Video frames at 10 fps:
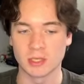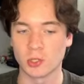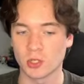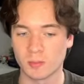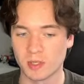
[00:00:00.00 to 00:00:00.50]

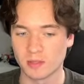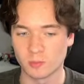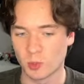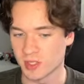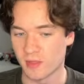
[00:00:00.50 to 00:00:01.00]

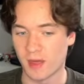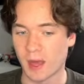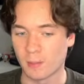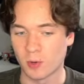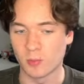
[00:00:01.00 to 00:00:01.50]
Lookman wasn't
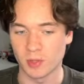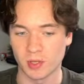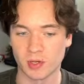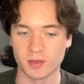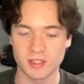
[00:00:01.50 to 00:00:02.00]
that
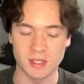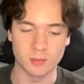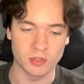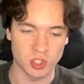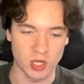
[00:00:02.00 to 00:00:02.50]
popular, the same
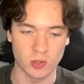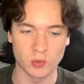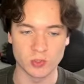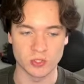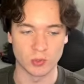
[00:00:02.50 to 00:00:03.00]
with
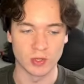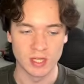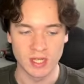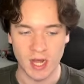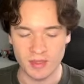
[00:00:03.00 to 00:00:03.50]
Chow, so
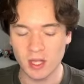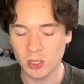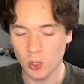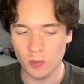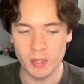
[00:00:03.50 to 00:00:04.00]
I think a
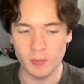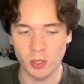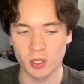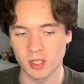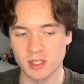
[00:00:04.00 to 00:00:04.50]
lot of people
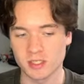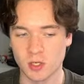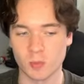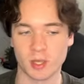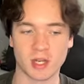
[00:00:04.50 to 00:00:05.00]
are going to
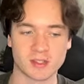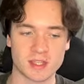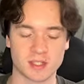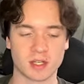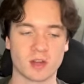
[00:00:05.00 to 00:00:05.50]
still be in a
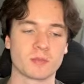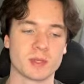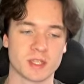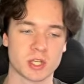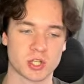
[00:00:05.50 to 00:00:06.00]
decent enough
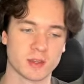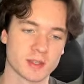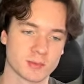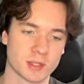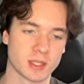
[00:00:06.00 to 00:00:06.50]
position
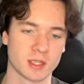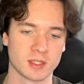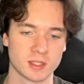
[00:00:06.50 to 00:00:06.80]
this week.